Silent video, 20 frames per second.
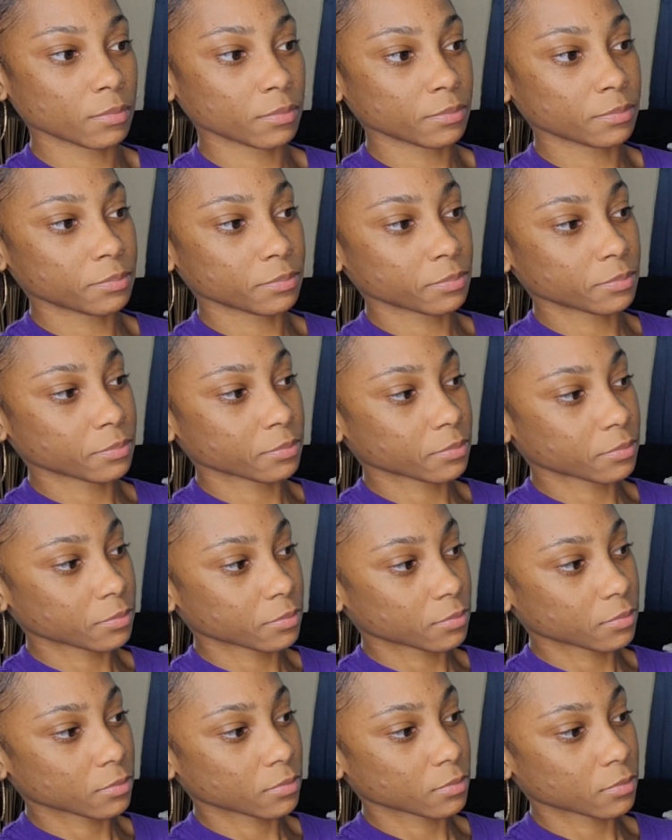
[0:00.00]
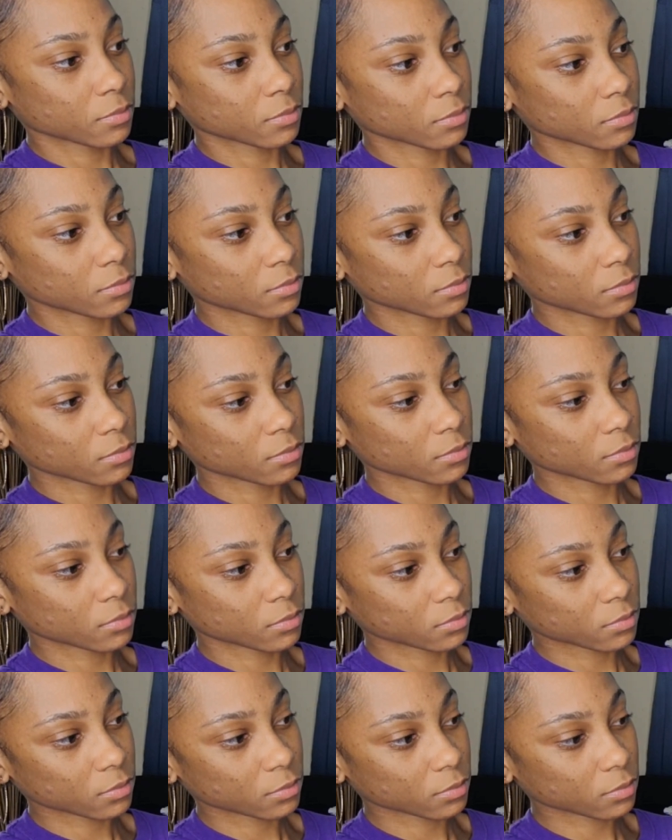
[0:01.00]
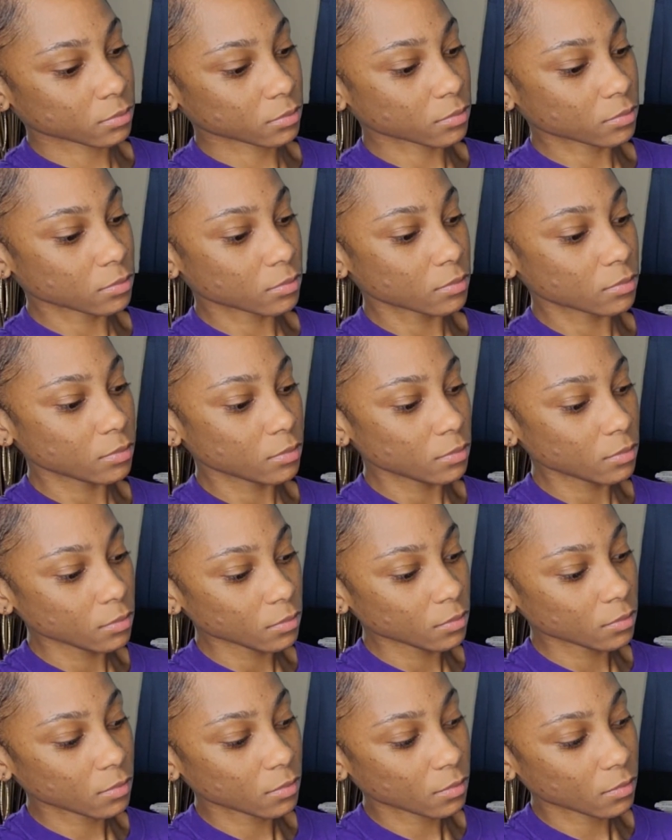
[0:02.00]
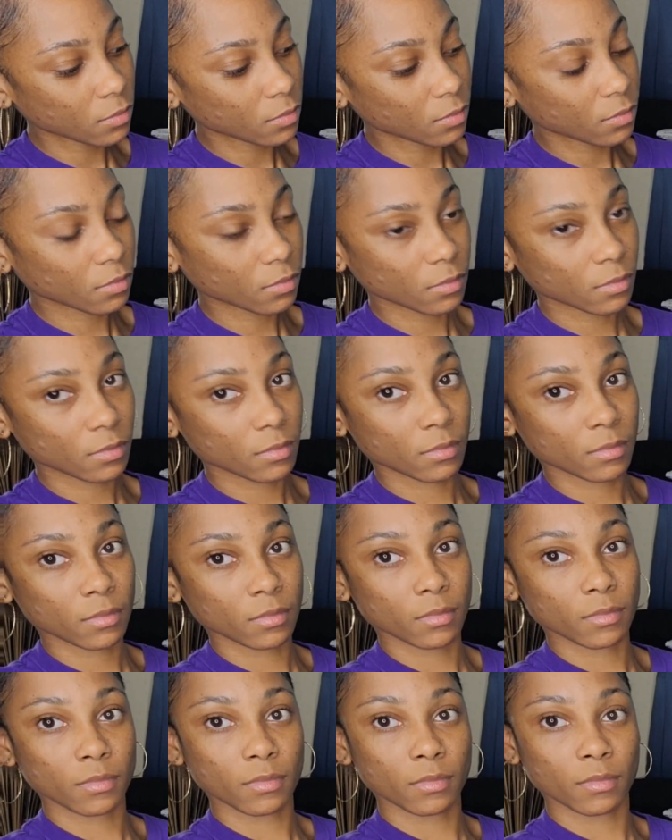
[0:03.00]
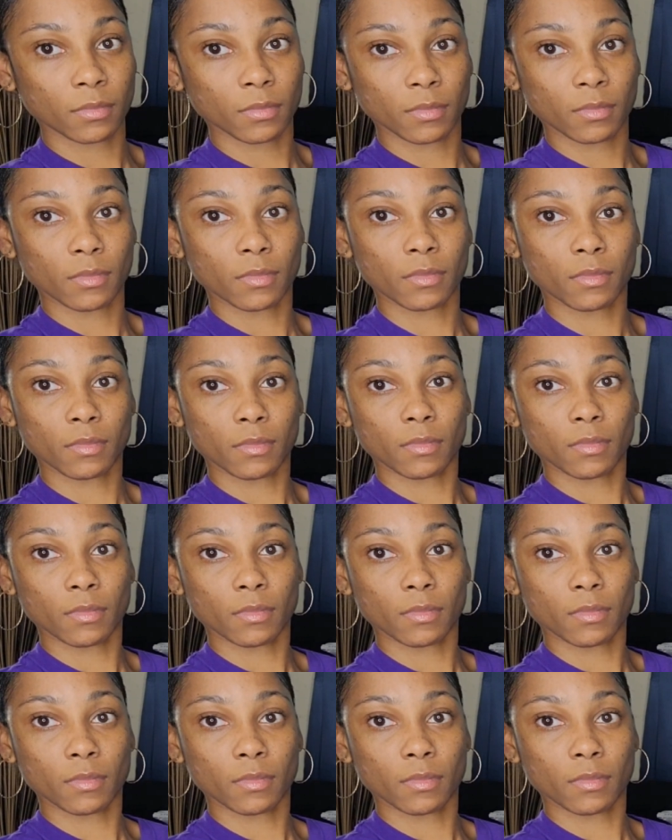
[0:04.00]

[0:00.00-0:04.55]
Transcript: (silence)